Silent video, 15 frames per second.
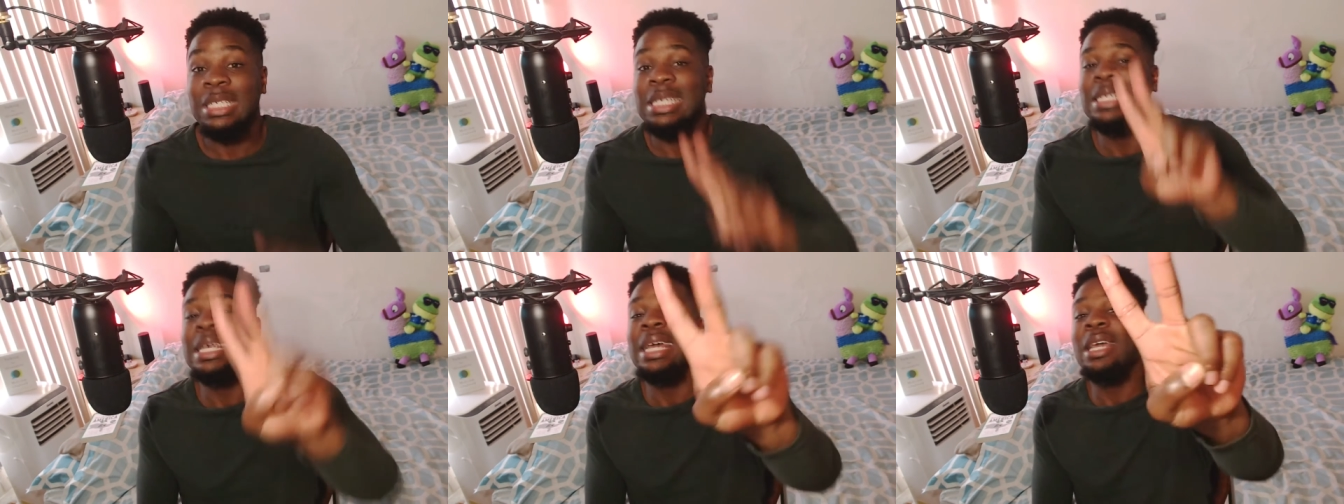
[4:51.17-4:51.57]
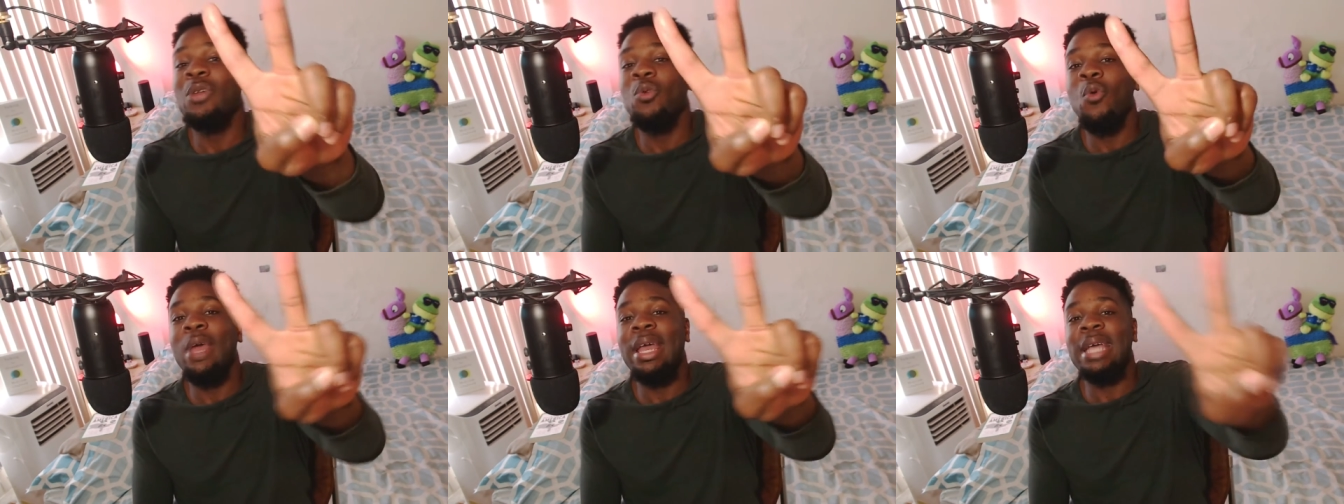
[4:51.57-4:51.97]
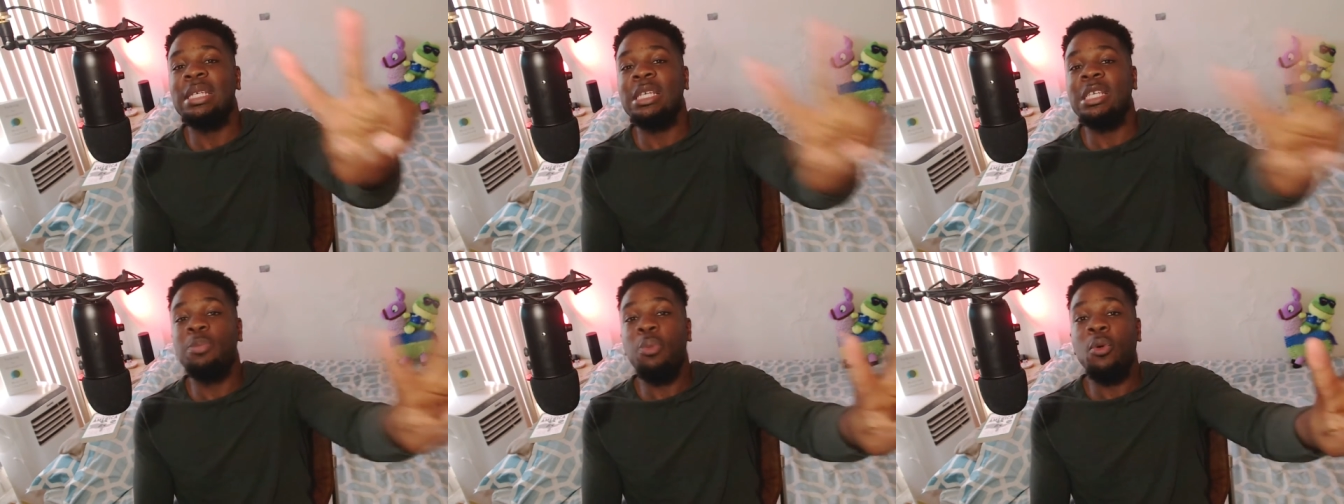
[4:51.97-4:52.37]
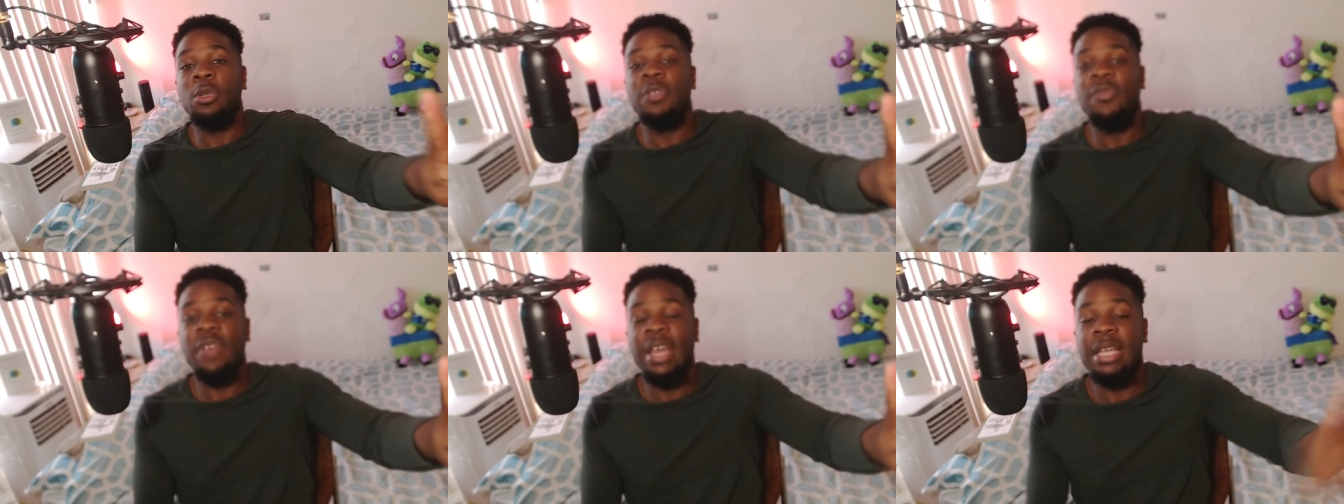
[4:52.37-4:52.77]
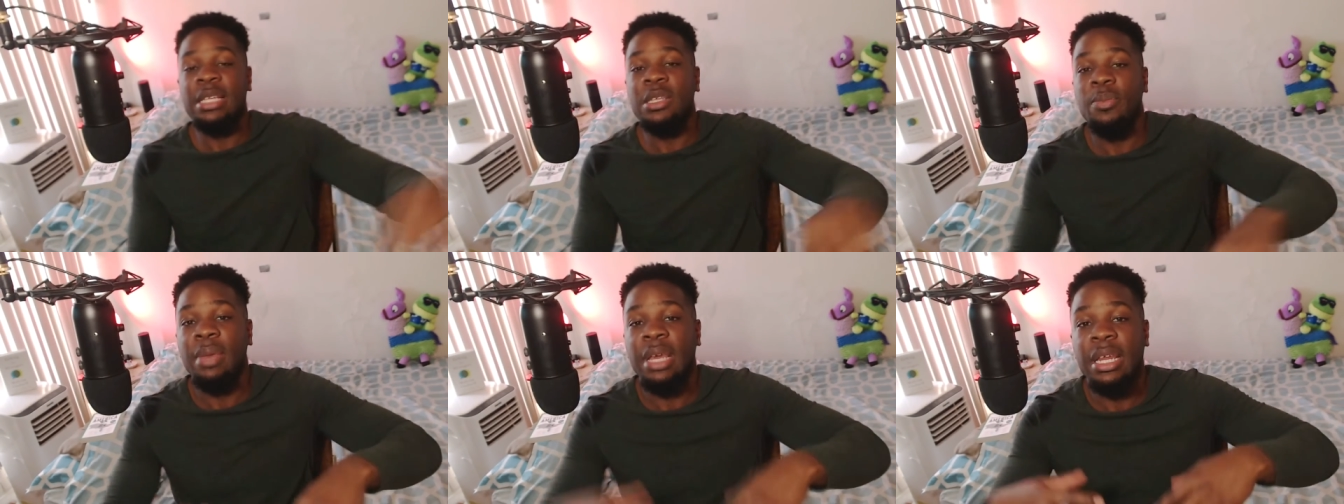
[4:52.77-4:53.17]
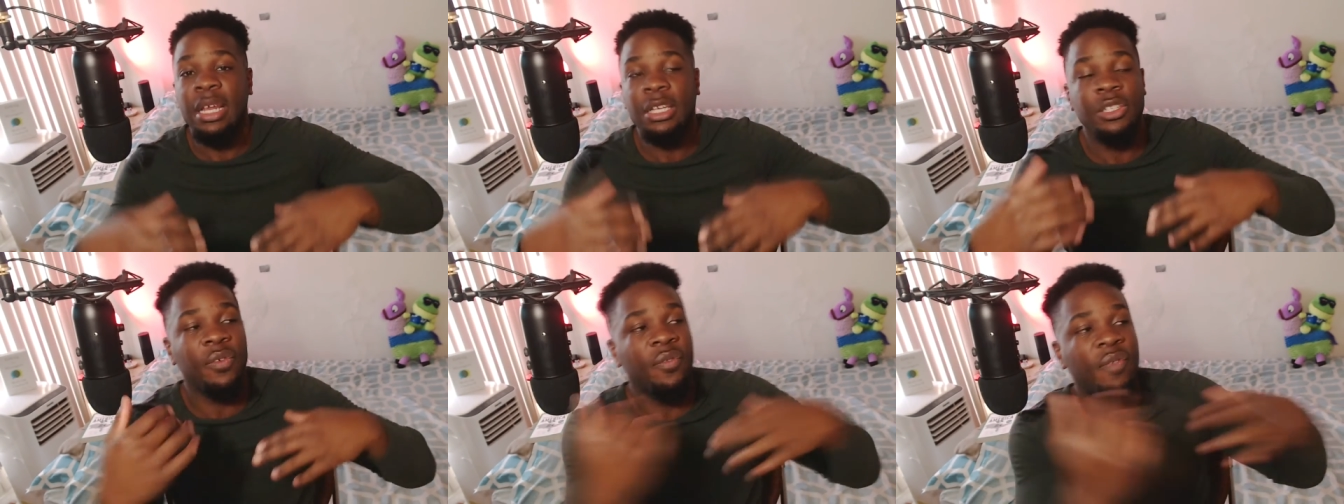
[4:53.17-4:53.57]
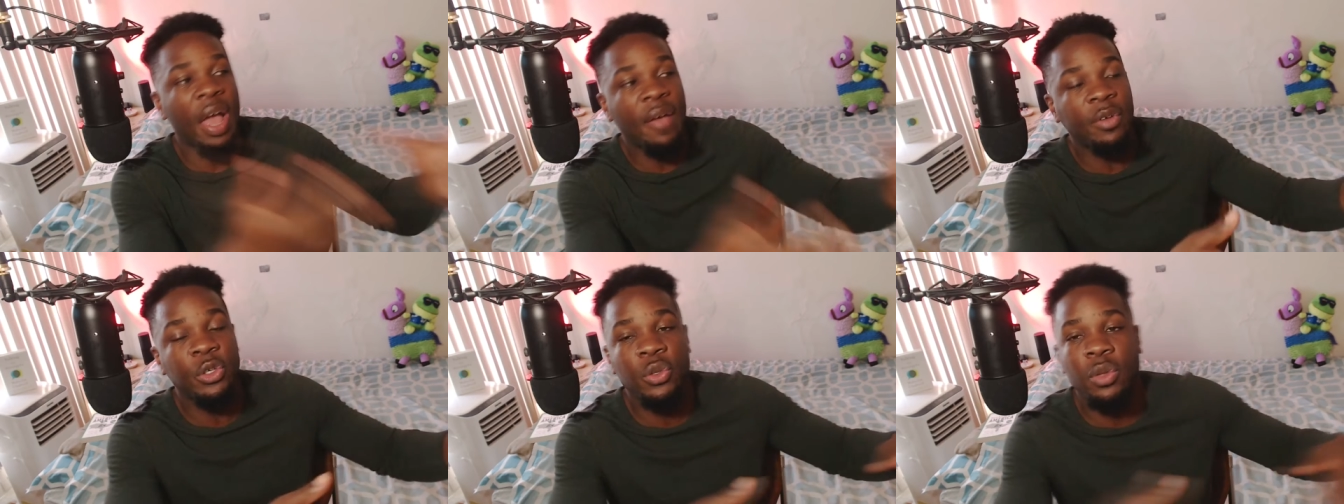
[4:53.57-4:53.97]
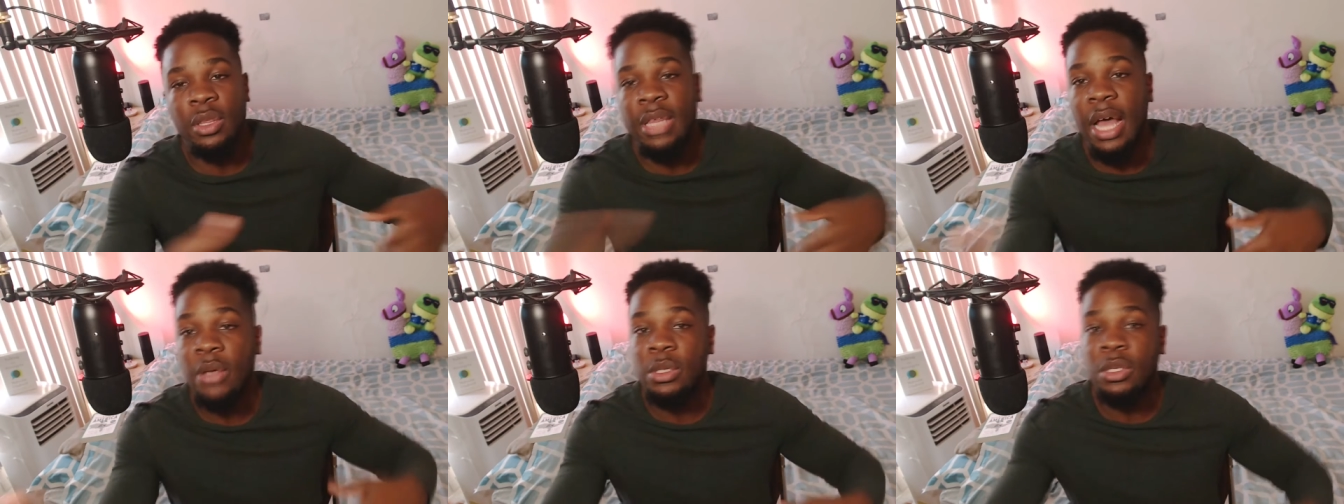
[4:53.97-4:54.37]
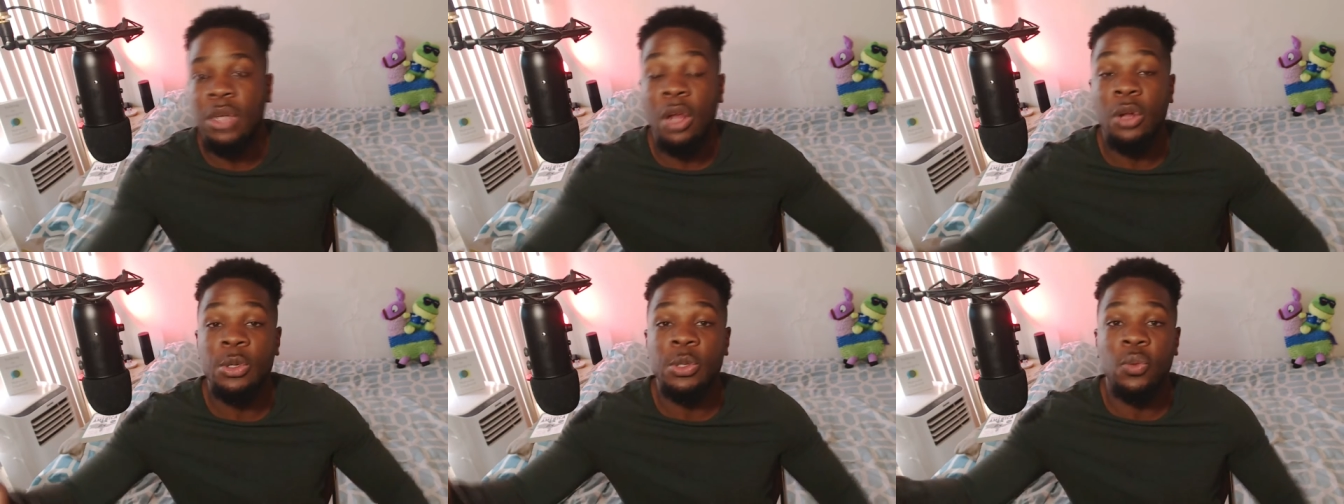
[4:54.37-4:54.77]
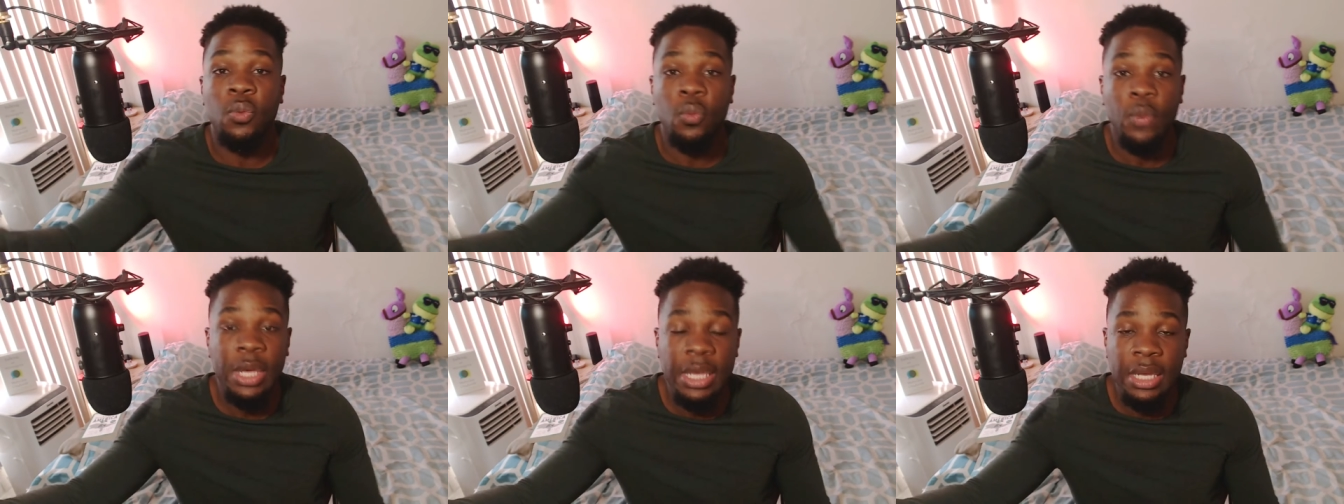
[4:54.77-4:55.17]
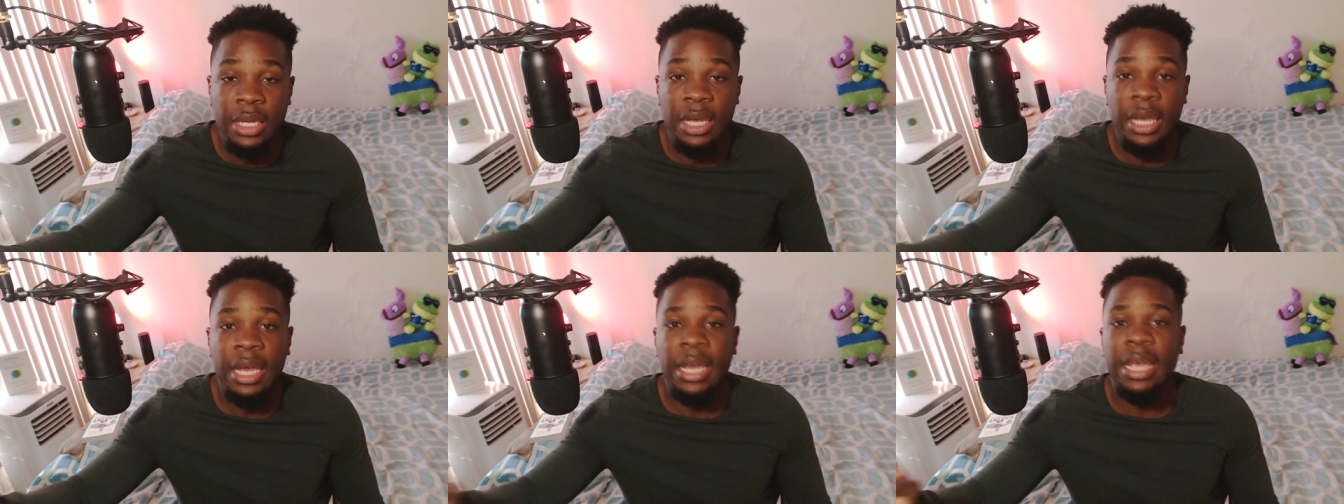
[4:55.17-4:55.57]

The second way as a sports fan to make an extra five hundred thousand dollars a week